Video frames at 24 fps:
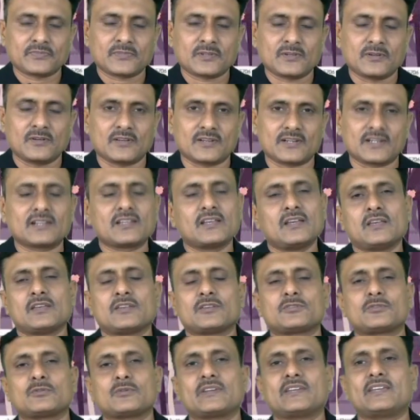All right.
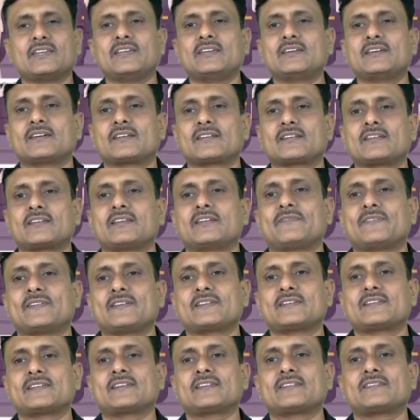So here, if I
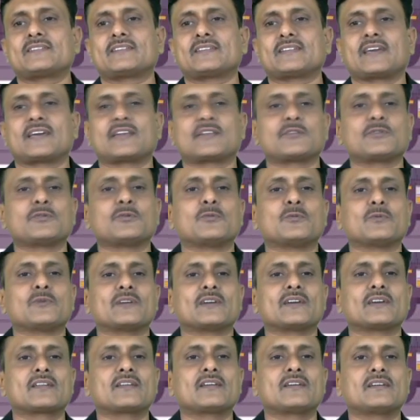take a scenario
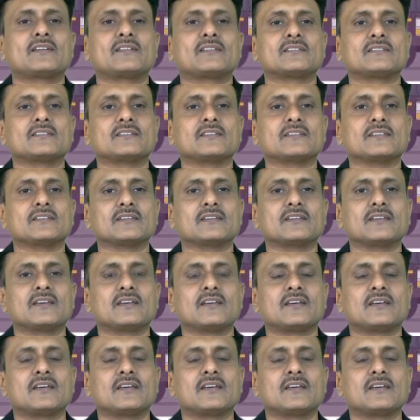where the